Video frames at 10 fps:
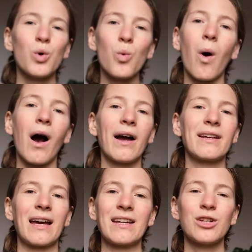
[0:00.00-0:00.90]
too
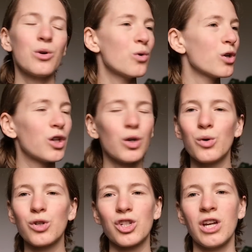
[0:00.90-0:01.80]
wide and too
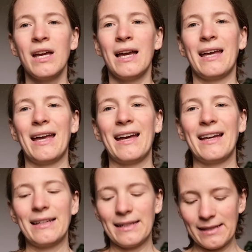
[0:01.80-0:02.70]
huge.
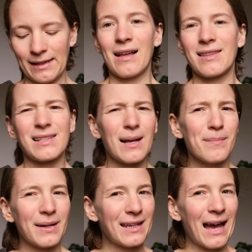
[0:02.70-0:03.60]
And
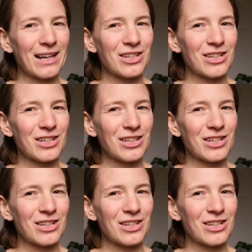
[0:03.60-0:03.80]
somebody